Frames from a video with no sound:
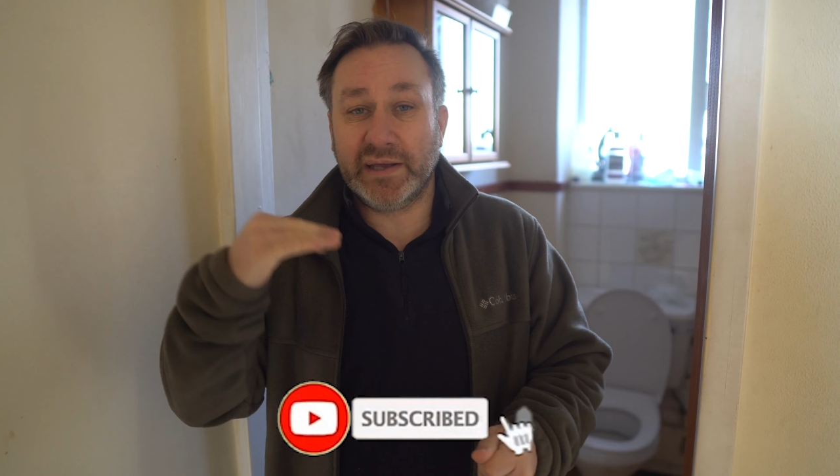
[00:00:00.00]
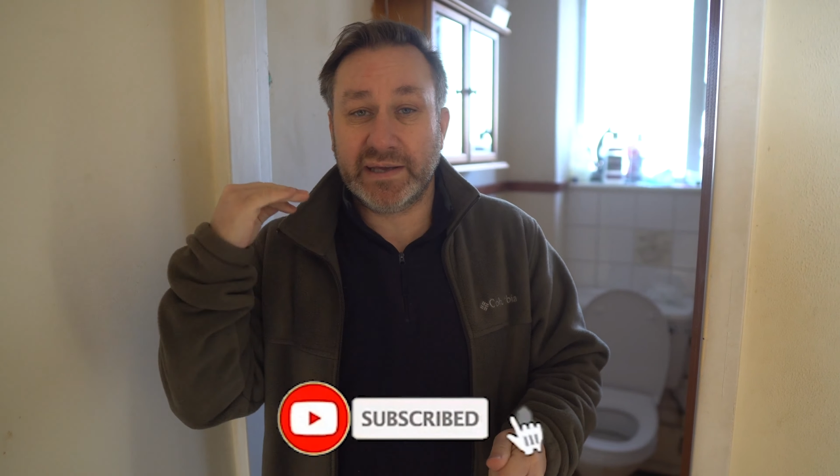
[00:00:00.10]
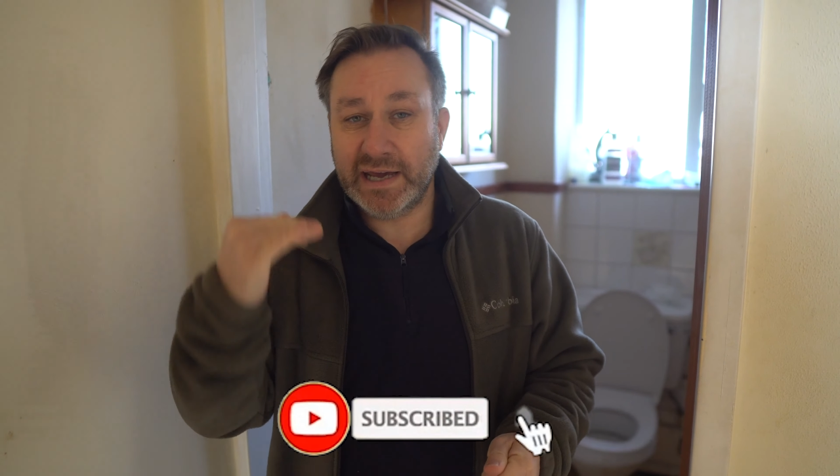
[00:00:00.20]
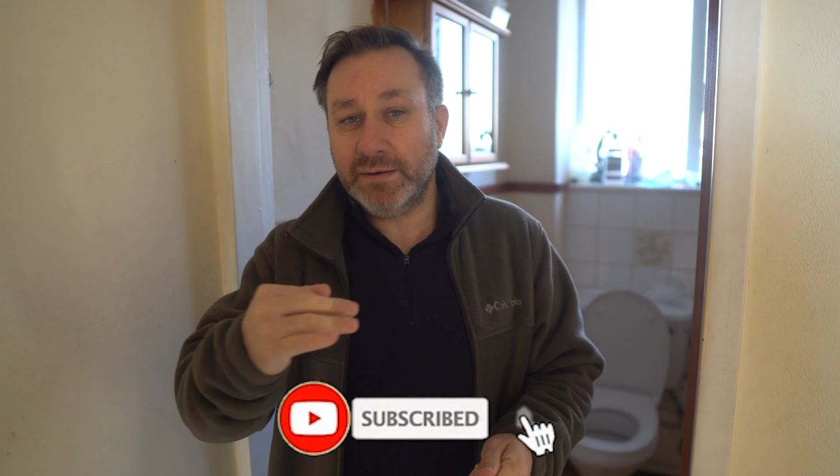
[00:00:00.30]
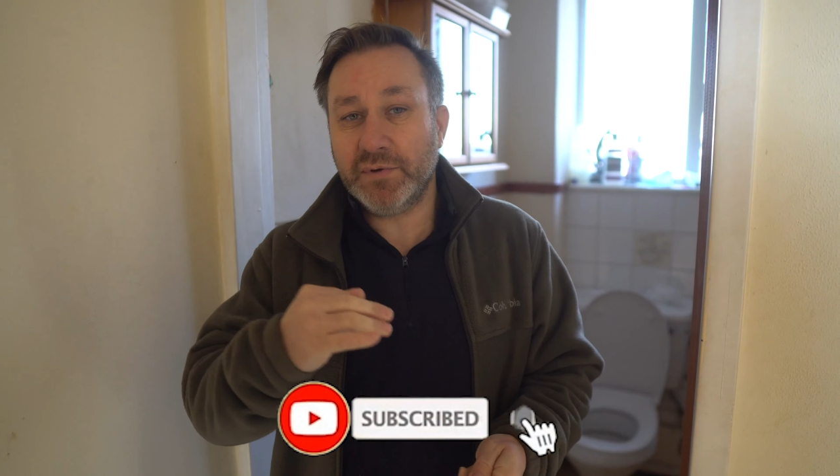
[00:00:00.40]
can
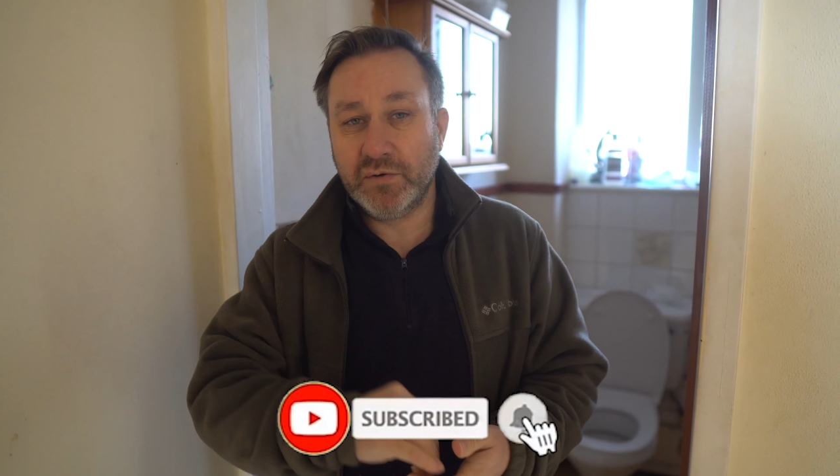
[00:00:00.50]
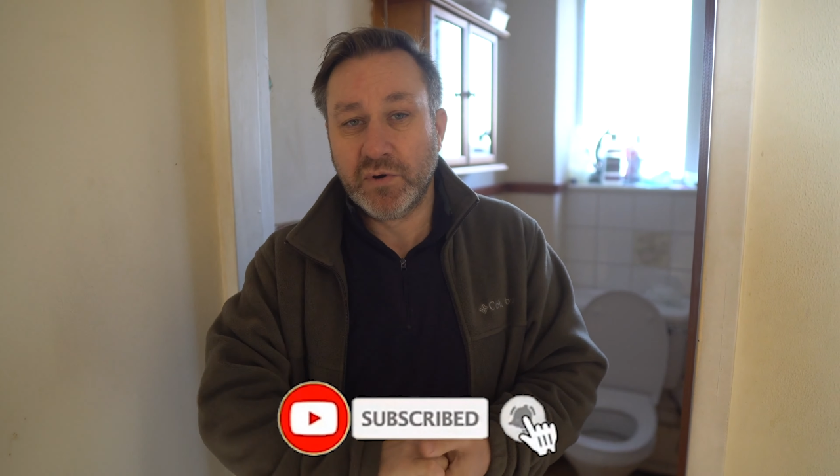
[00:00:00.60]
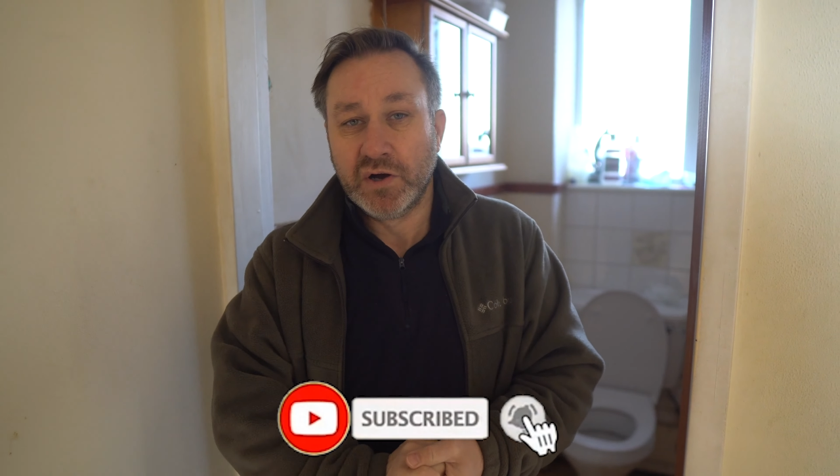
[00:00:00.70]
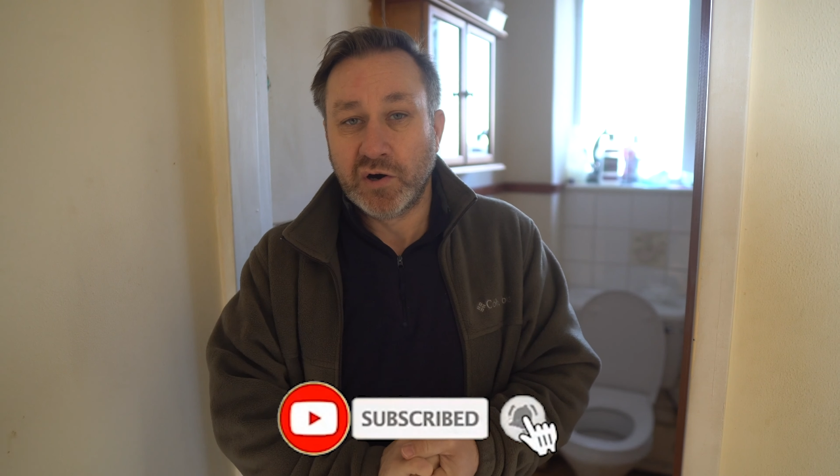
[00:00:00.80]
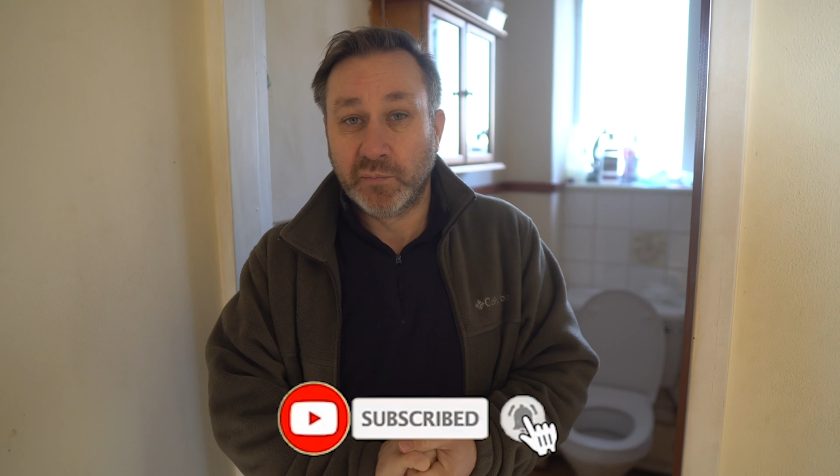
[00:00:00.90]
keep you
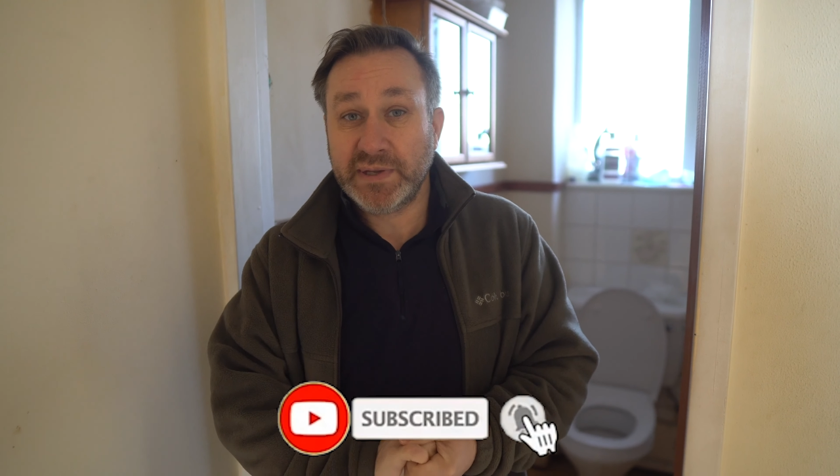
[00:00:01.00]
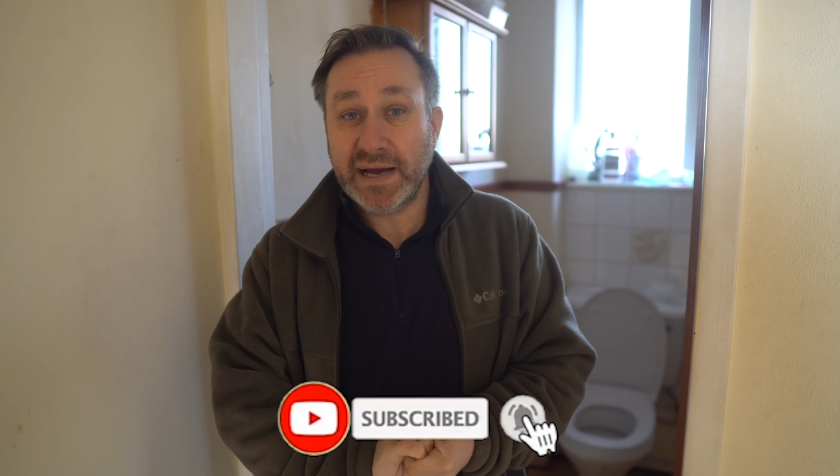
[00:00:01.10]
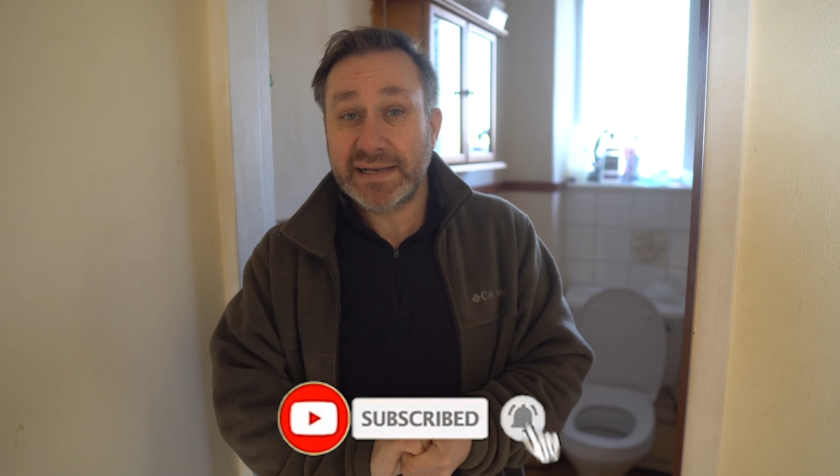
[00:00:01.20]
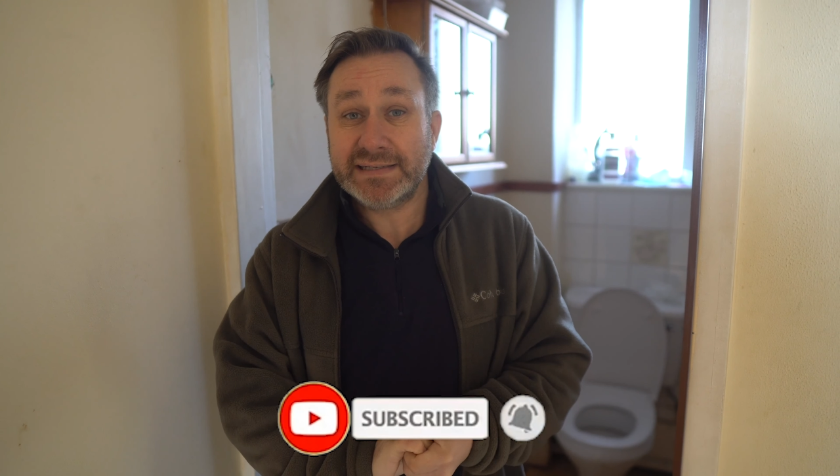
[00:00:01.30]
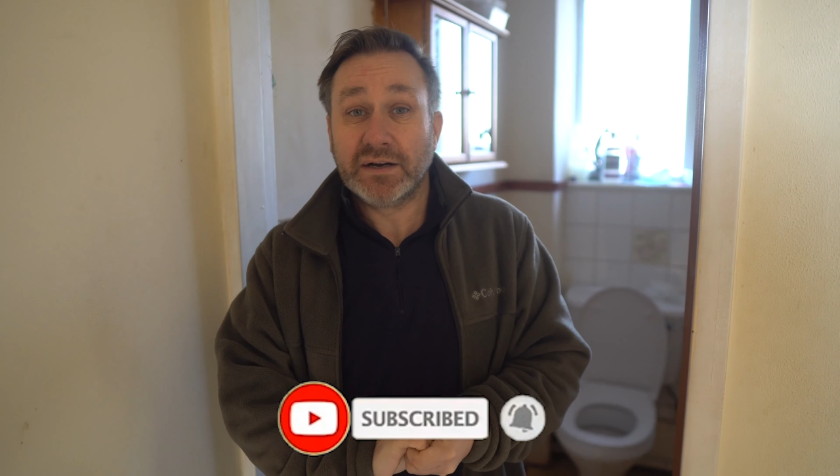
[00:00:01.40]

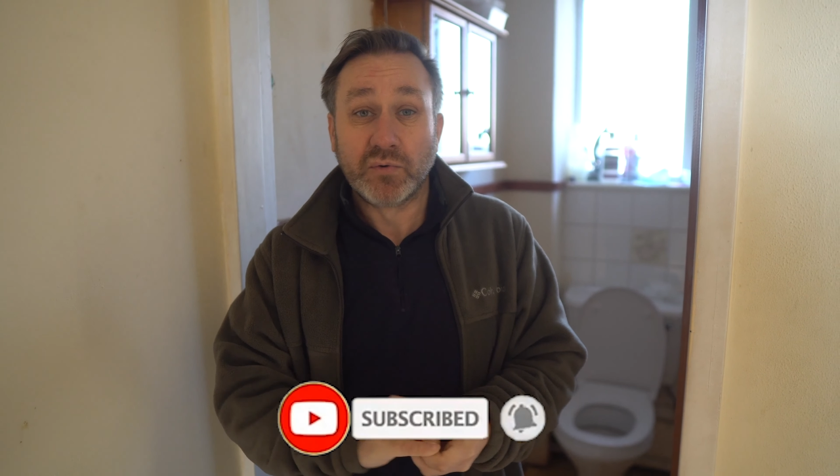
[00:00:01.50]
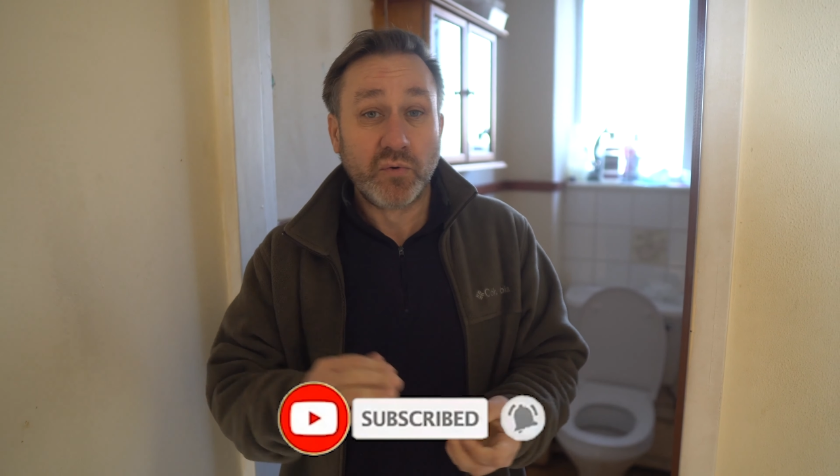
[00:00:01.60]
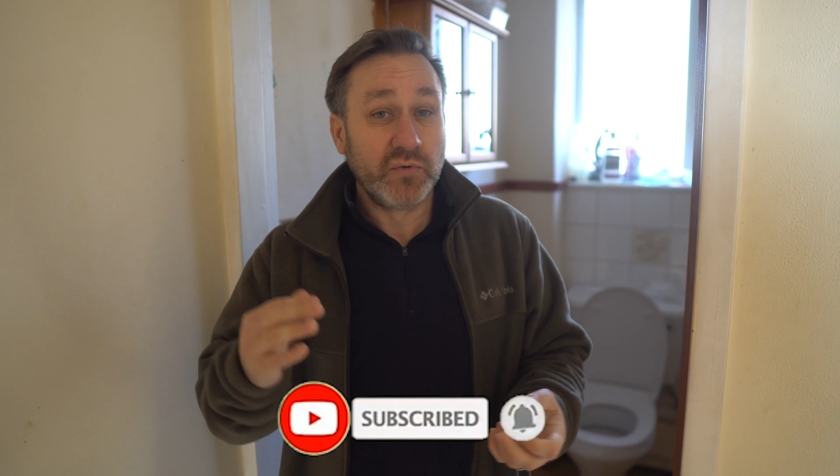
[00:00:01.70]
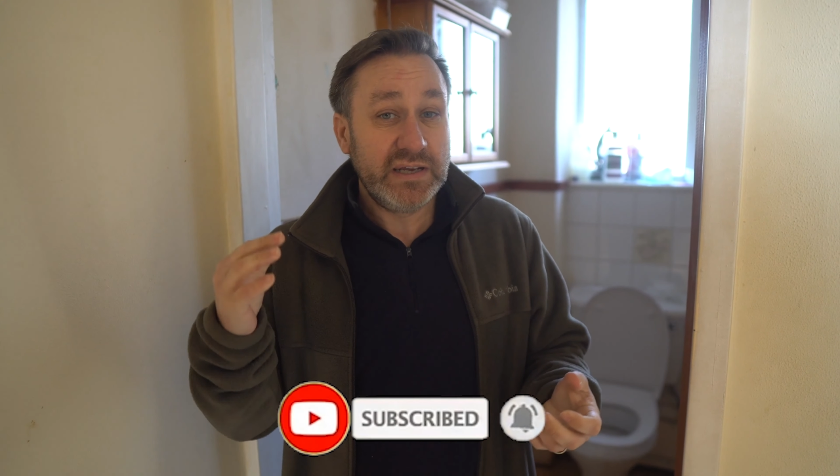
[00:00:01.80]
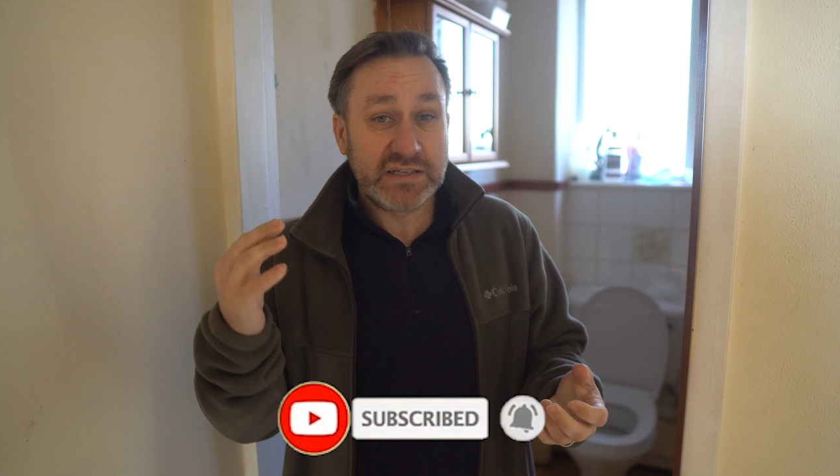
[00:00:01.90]
updated on
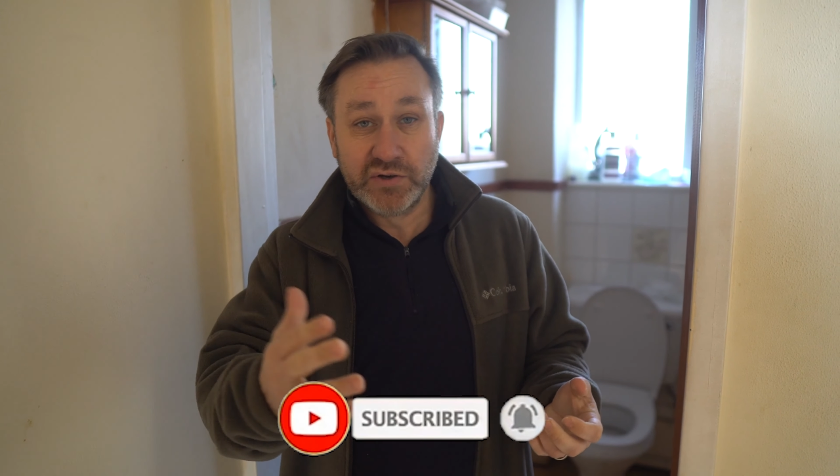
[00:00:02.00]
all these